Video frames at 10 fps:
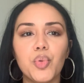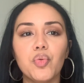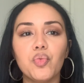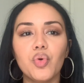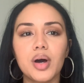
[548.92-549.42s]

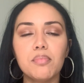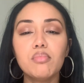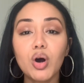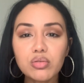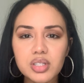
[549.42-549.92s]
But what
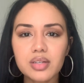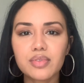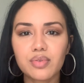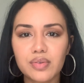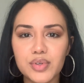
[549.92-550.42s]
most of
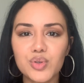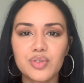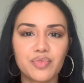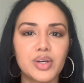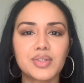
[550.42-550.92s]
the
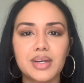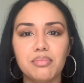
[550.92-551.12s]
reviews fail to